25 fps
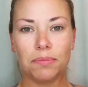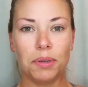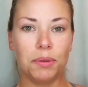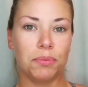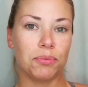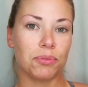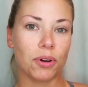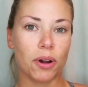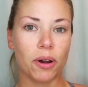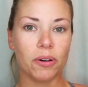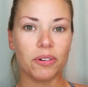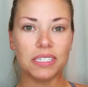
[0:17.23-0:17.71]

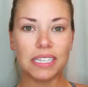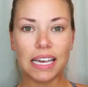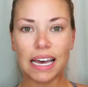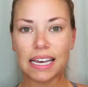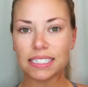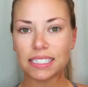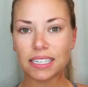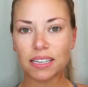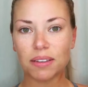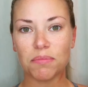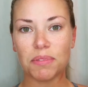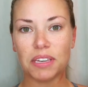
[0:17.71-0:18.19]
People are always
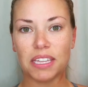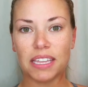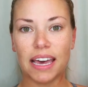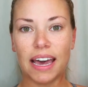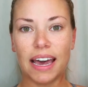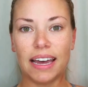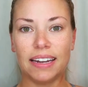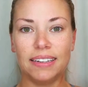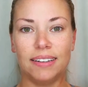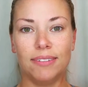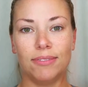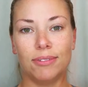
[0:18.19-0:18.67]
asking me
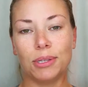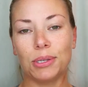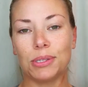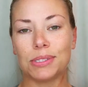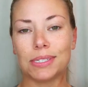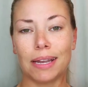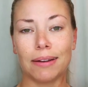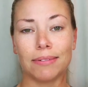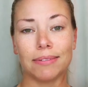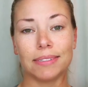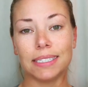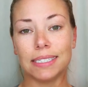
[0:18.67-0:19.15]
that, and even though it's
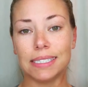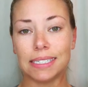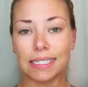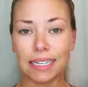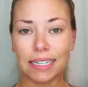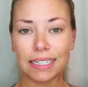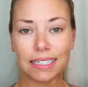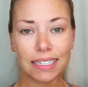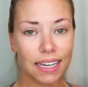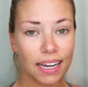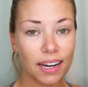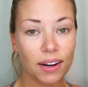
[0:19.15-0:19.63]
not really
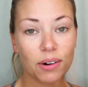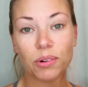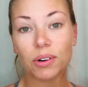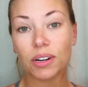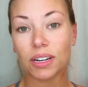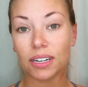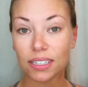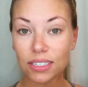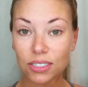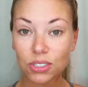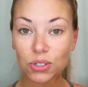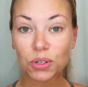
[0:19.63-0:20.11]
skincare, we're
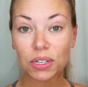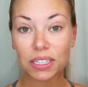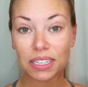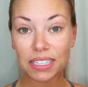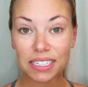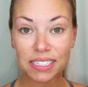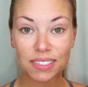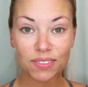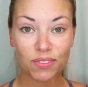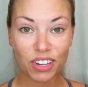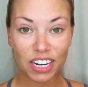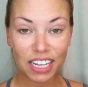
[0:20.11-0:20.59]
going to do it in
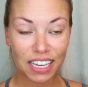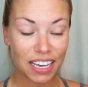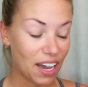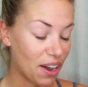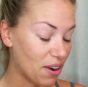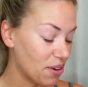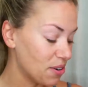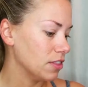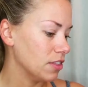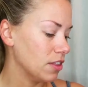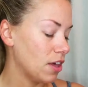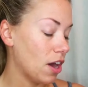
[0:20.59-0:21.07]
this
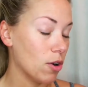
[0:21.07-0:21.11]
video.